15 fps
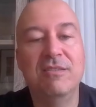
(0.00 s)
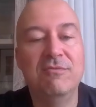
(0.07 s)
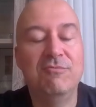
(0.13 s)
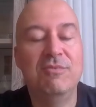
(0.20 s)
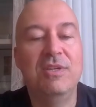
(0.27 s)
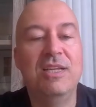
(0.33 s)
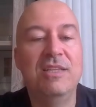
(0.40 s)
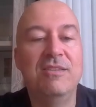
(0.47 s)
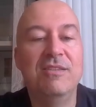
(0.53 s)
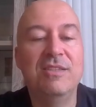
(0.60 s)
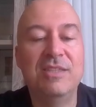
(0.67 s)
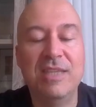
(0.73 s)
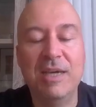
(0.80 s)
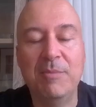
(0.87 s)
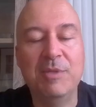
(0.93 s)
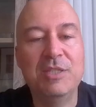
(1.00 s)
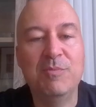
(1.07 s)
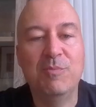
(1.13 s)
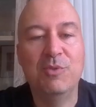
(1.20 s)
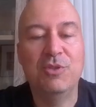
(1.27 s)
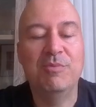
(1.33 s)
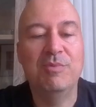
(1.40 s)
really the dumbest
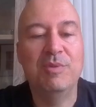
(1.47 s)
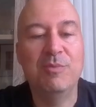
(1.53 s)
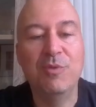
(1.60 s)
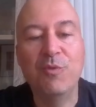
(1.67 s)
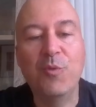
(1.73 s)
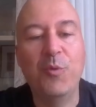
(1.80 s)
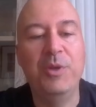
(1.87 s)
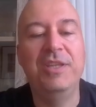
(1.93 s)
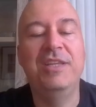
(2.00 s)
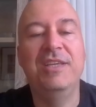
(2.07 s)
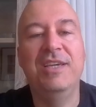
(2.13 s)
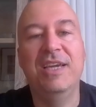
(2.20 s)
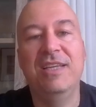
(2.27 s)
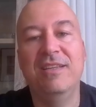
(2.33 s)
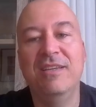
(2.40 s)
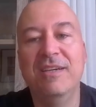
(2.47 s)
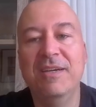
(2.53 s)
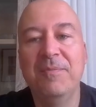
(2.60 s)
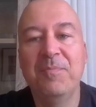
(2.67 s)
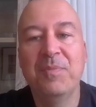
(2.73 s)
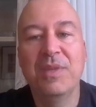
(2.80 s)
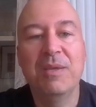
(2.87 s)
possible move, queen d8, yeah?
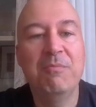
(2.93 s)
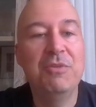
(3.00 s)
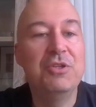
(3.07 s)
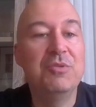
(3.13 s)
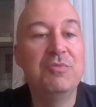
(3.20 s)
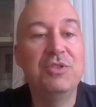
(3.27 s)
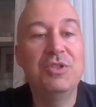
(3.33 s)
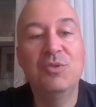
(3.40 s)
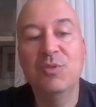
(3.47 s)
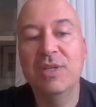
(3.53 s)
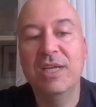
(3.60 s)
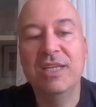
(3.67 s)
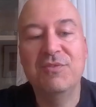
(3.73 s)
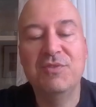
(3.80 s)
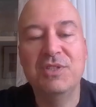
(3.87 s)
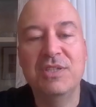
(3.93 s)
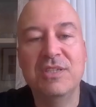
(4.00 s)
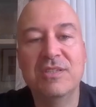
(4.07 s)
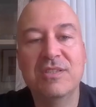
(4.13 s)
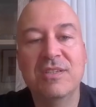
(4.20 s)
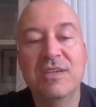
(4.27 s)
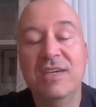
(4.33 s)
Bishop g2, knight
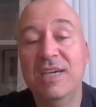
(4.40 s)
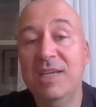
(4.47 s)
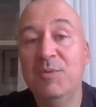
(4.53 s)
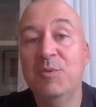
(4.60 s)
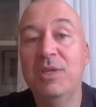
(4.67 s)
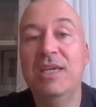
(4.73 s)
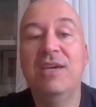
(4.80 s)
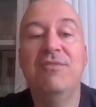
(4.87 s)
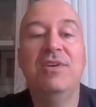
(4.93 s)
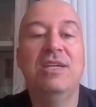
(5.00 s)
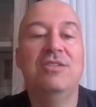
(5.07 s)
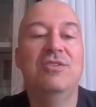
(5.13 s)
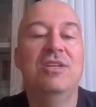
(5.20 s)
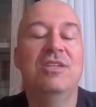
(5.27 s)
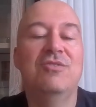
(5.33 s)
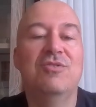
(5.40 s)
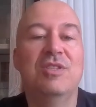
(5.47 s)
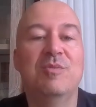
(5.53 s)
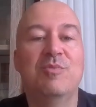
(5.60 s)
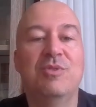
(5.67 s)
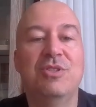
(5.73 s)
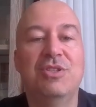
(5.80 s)
f6. And we have actually a
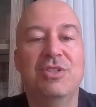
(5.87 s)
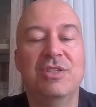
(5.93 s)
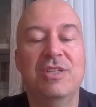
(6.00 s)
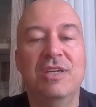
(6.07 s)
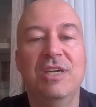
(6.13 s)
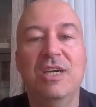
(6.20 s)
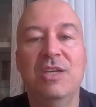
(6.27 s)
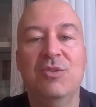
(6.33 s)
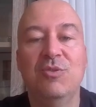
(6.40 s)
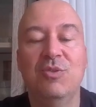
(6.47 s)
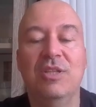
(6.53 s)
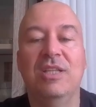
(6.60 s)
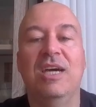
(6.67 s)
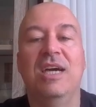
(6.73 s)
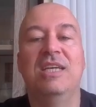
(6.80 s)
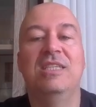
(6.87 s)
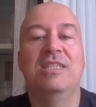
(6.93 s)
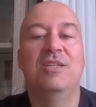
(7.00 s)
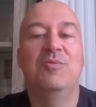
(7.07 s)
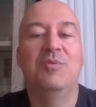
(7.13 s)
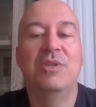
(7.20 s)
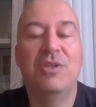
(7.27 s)
transposition to the lines
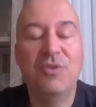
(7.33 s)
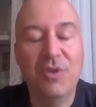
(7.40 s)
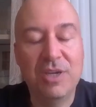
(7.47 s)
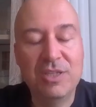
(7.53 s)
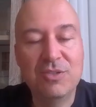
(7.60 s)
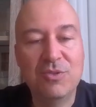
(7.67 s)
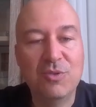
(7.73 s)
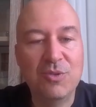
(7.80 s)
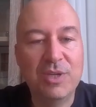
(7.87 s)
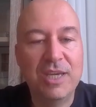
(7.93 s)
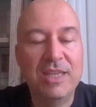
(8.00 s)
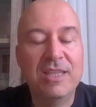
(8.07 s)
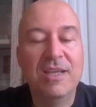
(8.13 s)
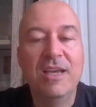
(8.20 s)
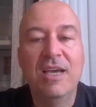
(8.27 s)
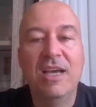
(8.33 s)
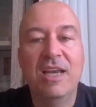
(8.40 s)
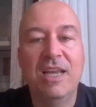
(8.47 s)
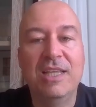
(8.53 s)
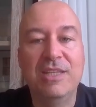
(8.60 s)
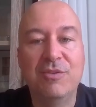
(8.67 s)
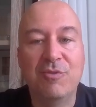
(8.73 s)
that we are going to look at
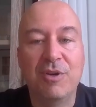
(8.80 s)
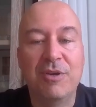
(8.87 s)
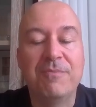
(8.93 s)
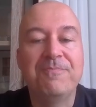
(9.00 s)
later on.